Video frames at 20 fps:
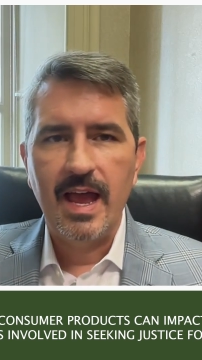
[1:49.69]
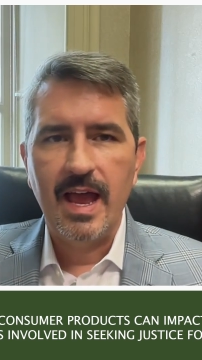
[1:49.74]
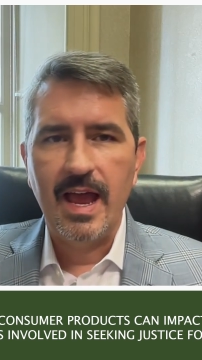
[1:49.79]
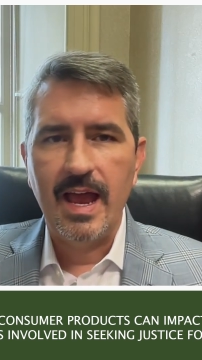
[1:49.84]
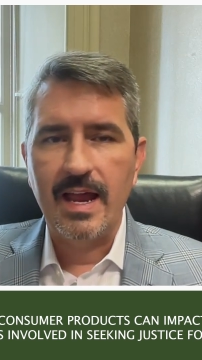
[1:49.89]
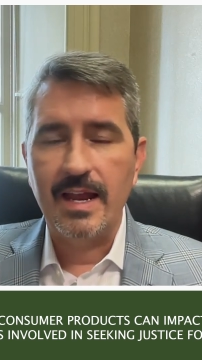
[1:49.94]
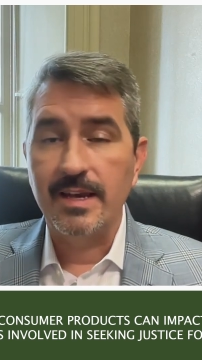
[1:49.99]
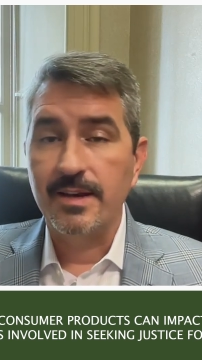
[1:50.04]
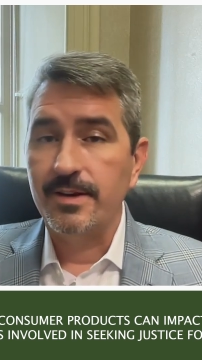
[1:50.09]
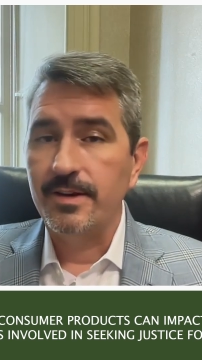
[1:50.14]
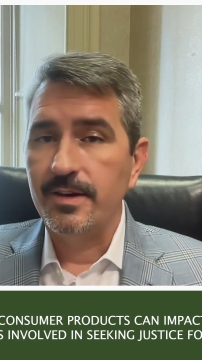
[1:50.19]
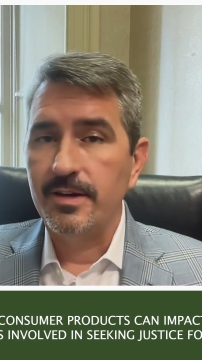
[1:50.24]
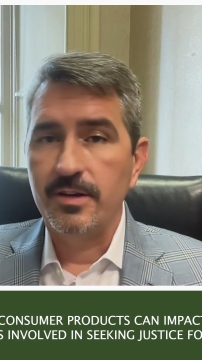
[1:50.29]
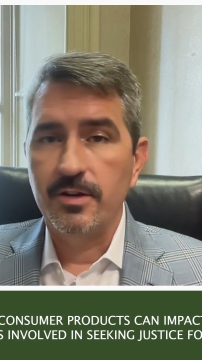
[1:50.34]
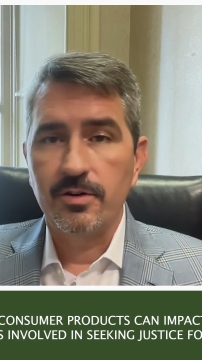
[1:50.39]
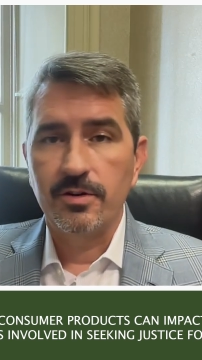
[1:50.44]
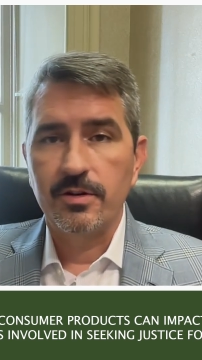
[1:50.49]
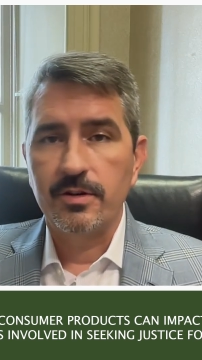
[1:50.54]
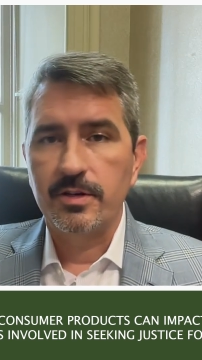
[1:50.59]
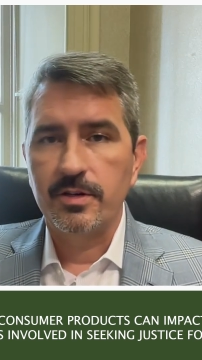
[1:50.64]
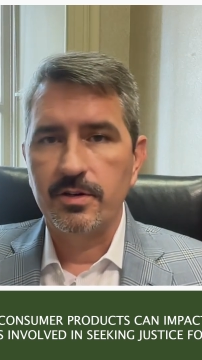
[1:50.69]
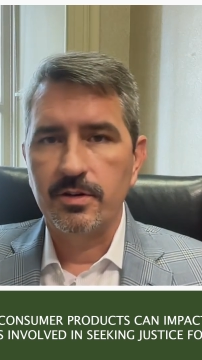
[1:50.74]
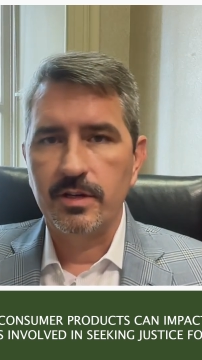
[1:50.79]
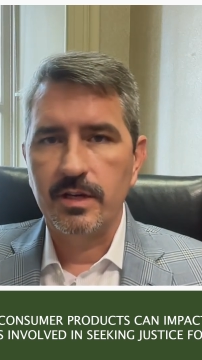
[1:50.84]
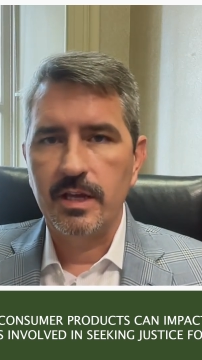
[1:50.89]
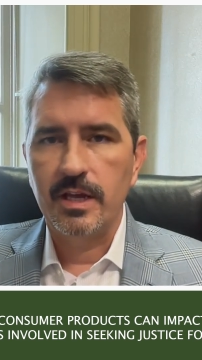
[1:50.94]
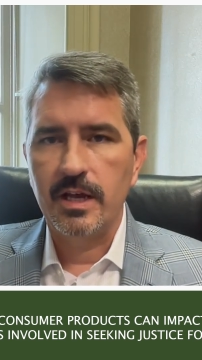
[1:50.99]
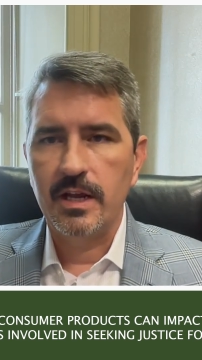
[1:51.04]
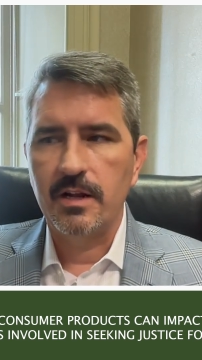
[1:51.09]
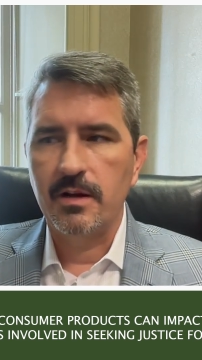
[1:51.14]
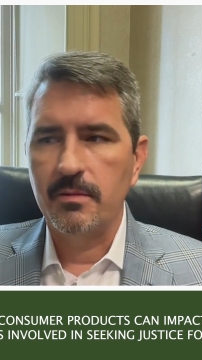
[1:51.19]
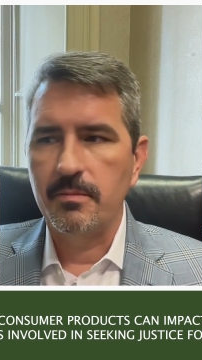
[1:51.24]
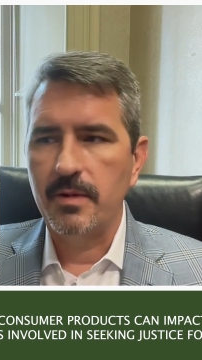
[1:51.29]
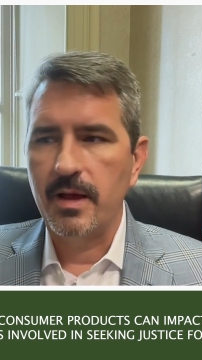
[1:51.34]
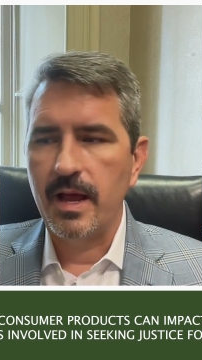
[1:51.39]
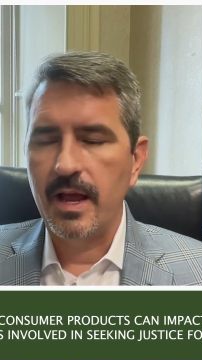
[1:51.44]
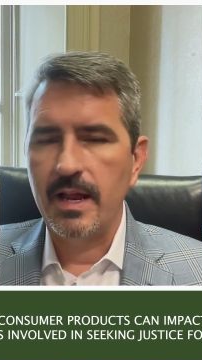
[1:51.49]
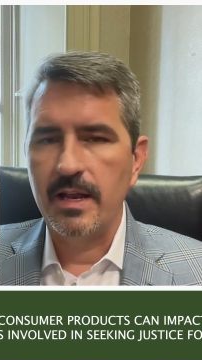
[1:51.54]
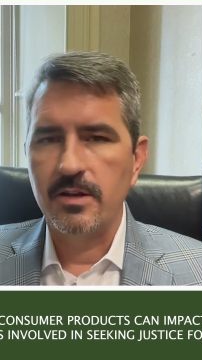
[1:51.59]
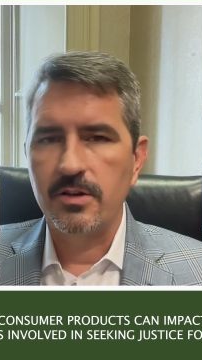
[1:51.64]
and you'll get them,
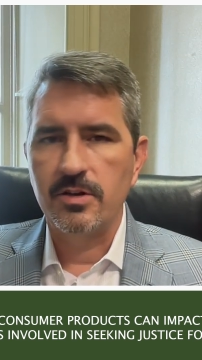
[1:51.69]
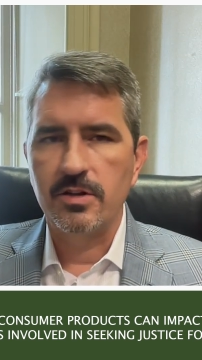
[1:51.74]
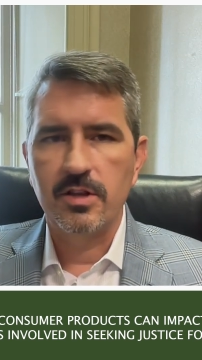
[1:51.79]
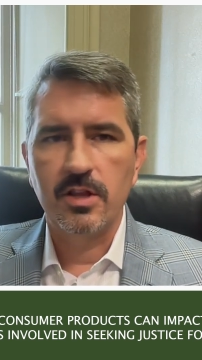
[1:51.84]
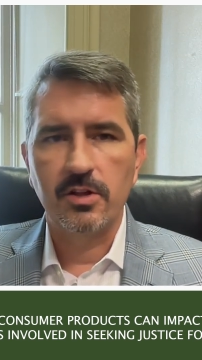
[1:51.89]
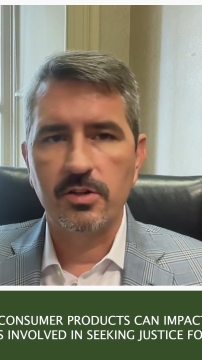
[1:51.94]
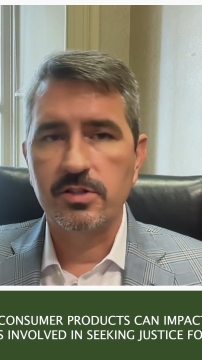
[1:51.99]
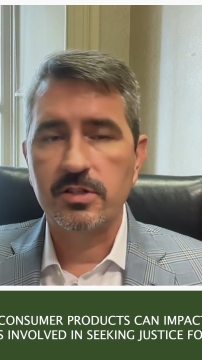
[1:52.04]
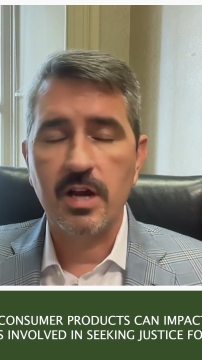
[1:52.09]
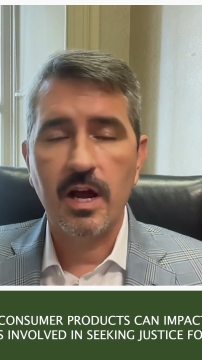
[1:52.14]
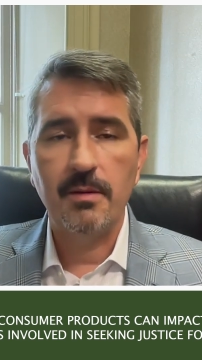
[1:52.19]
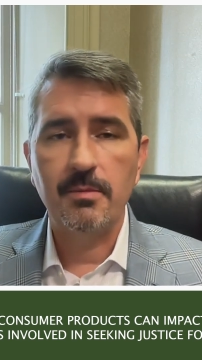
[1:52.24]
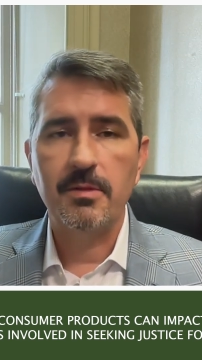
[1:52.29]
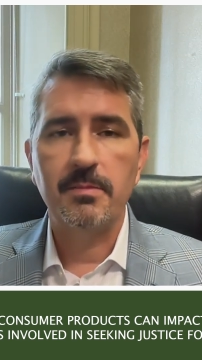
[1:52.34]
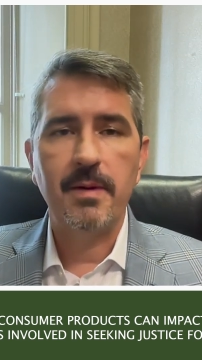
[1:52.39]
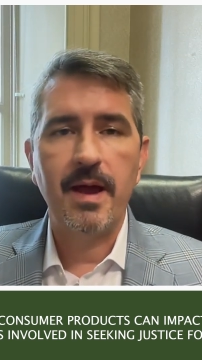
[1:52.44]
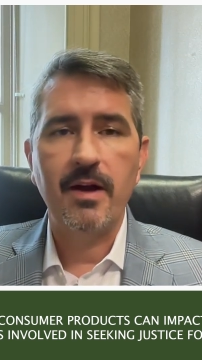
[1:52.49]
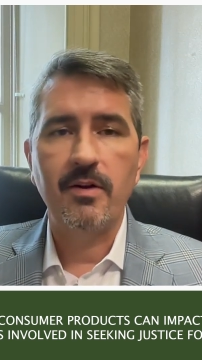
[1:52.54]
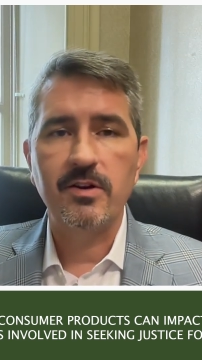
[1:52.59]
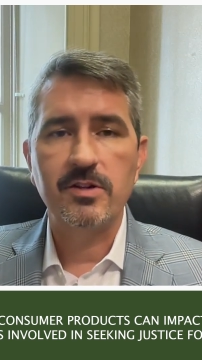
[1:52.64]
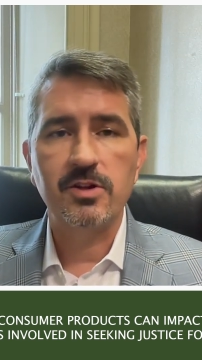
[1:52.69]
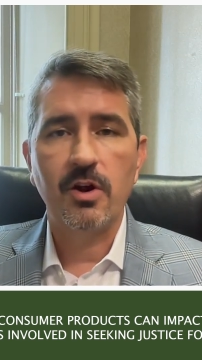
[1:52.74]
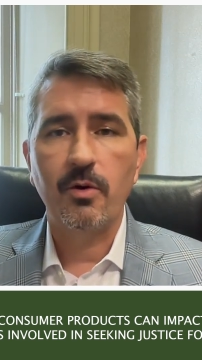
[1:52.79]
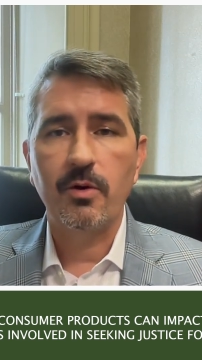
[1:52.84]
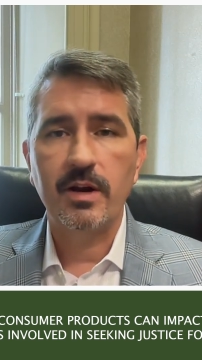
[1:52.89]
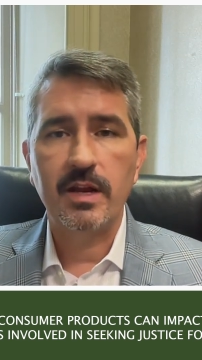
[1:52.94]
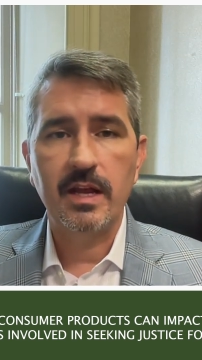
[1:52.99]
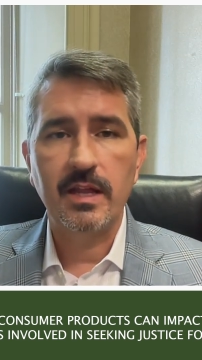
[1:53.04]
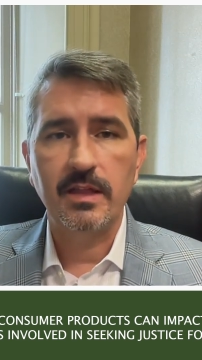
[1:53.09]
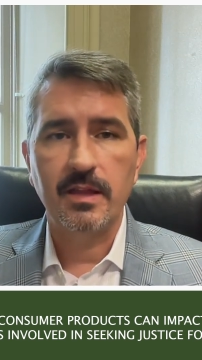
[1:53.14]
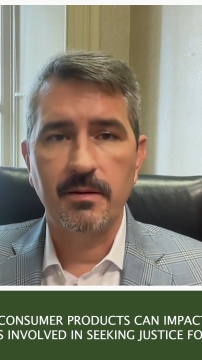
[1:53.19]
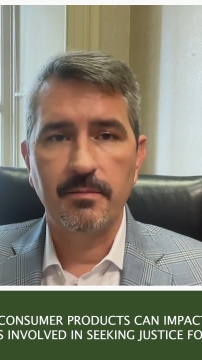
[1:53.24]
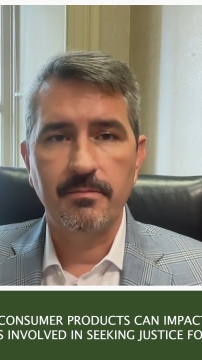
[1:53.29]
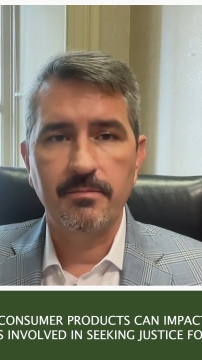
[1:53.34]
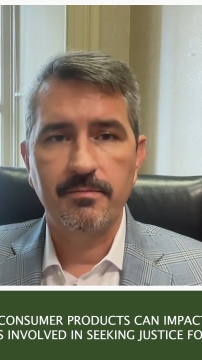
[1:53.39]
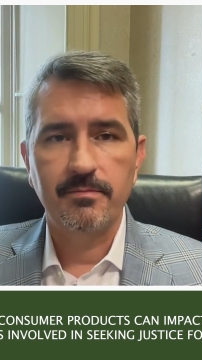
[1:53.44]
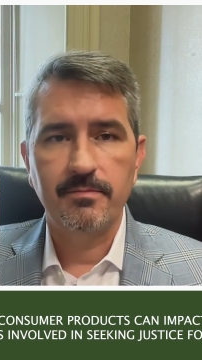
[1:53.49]
and they'll come with batteries already in them,